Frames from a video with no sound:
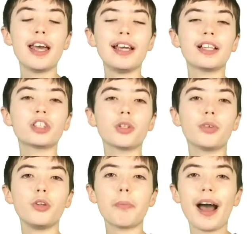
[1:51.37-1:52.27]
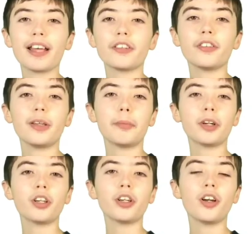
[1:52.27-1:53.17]
And so when you buy a 3D
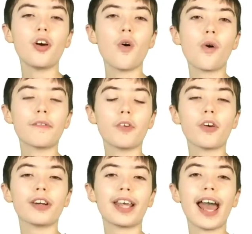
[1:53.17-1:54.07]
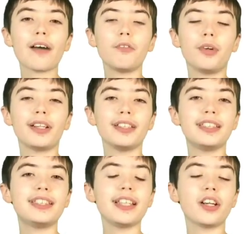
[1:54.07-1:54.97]
printer, or if you already have one,
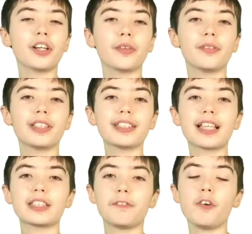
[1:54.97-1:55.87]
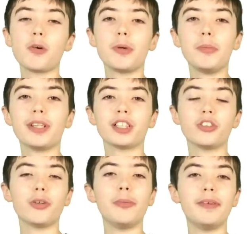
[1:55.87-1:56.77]
consider the size of filament, because
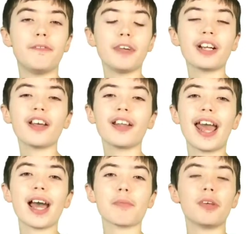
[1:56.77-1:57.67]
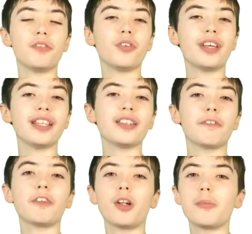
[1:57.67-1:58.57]
you'll be very unhappy if you get the
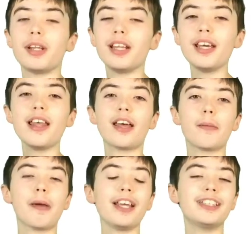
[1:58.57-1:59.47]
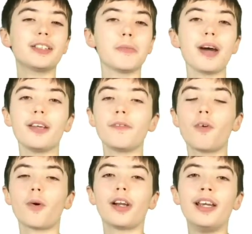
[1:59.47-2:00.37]
filament that you paid some money
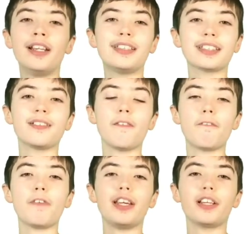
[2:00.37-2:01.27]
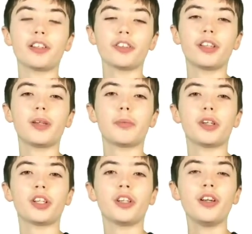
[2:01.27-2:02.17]
for and it doesn't fit your 3D
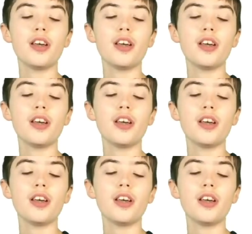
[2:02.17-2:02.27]
printer.